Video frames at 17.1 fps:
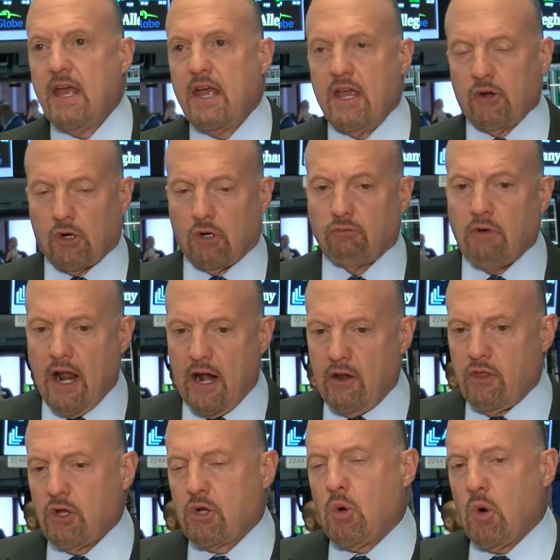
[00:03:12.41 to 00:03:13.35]
They're going to run
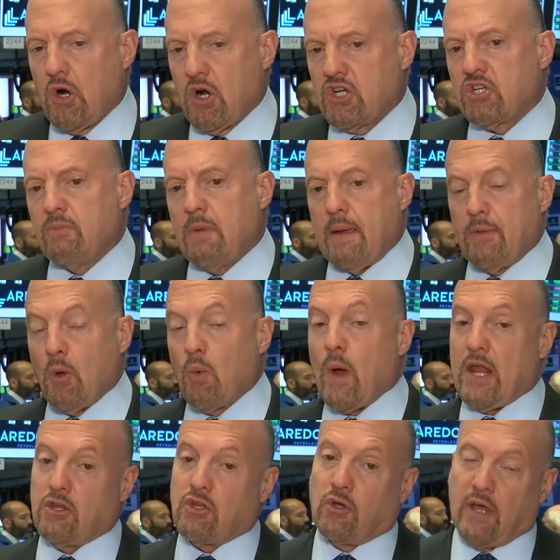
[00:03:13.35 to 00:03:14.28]
into the quarter, so maybe you
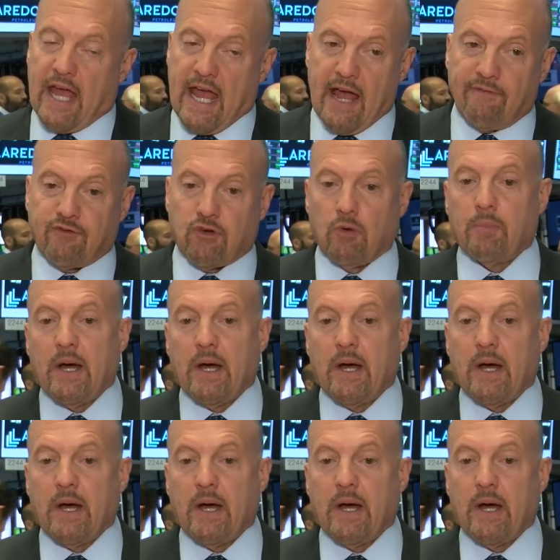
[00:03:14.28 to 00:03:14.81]
wait until after.